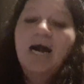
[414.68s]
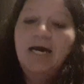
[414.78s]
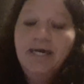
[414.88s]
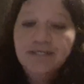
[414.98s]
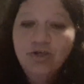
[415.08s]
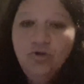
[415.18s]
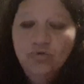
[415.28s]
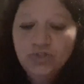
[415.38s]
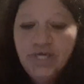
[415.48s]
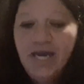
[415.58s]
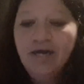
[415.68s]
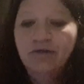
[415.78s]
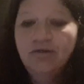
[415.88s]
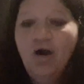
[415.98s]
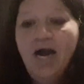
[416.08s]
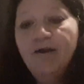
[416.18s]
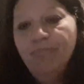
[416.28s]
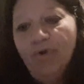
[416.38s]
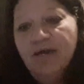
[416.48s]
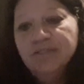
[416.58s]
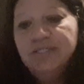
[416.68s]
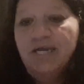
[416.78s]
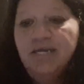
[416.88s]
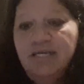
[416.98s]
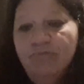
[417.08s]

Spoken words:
And as I looked down, I had a brown snake.